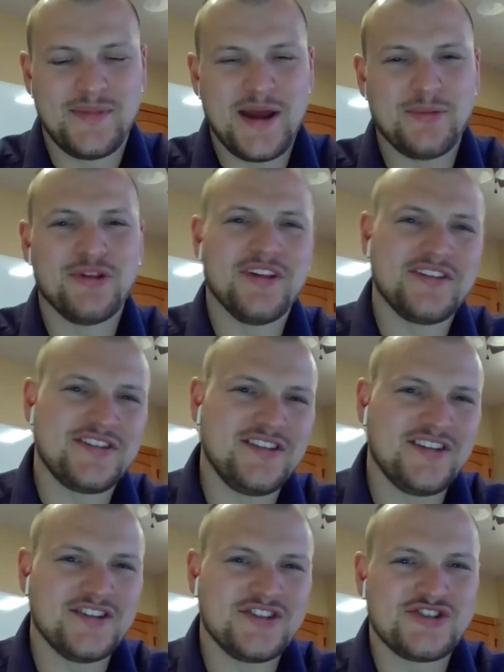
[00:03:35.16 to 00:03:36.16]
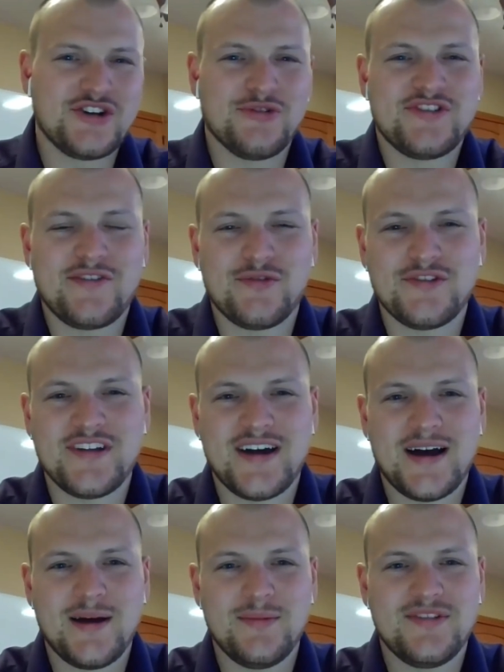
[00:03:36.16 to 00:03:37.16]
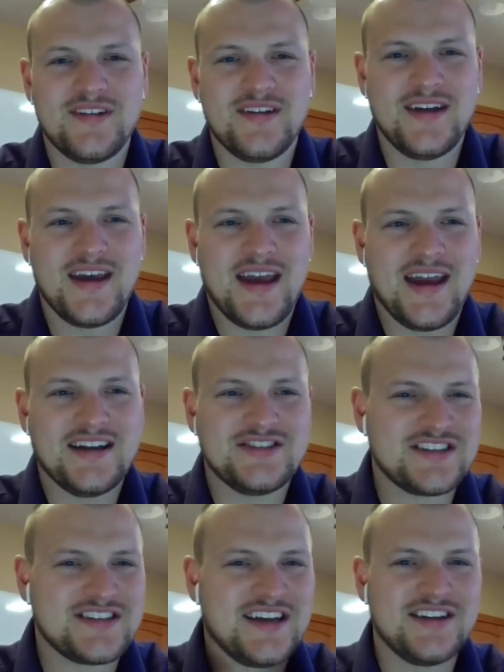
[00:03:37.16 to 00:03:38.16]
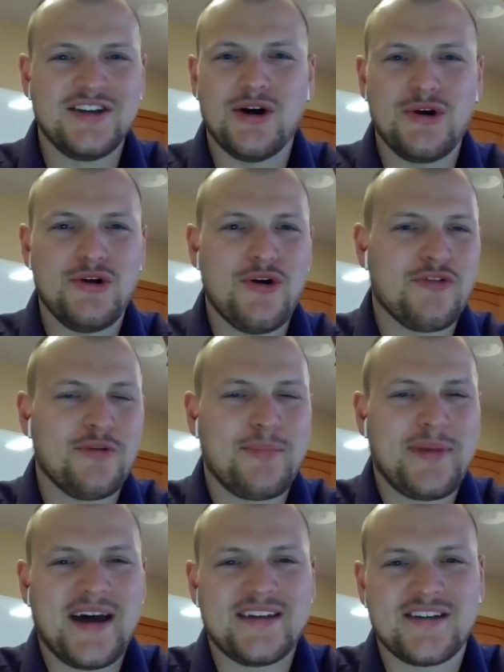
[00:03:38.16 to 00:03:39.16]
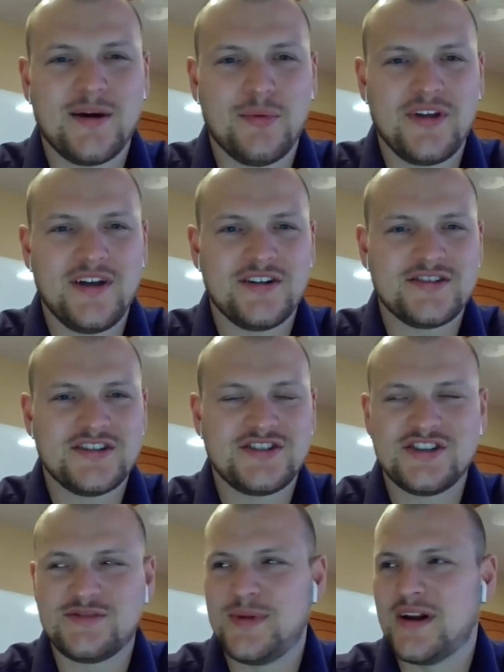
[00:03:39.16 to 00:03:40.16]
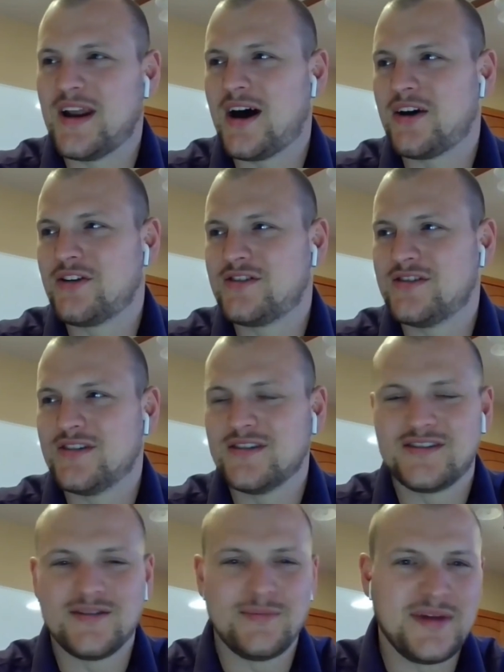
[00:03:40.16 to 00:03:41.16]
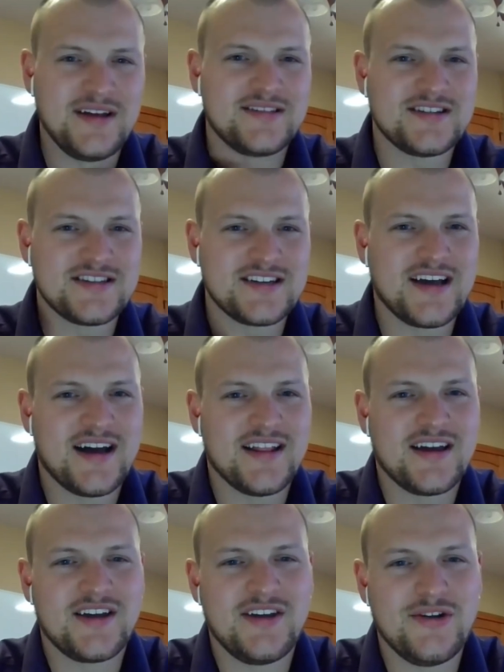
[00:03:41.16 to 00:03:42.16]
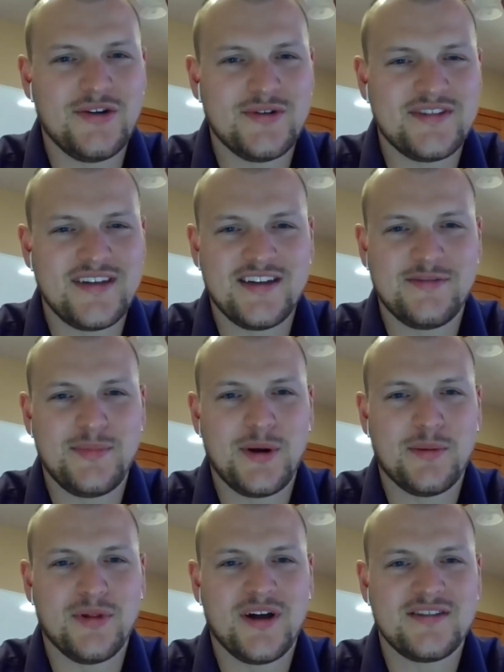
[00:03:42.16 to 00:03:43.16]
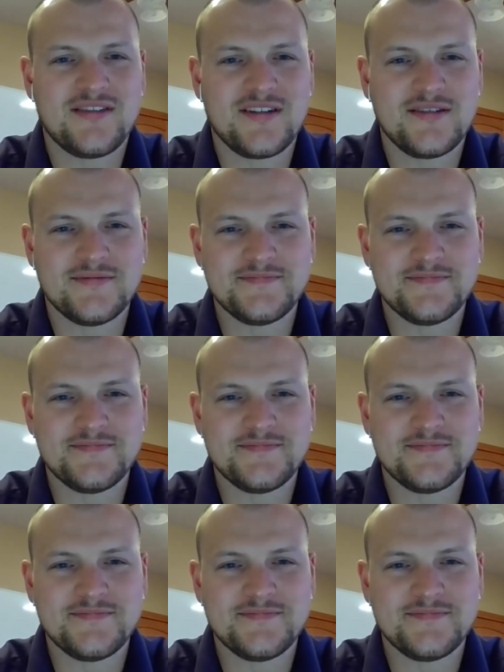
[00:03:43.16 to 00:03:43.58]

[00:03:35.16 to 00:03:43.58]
been able to listen to the show several times and, and just getting to know you over the past couple years. It's just been an honor to, to meet such a guy like you. It's, it's been a blessing.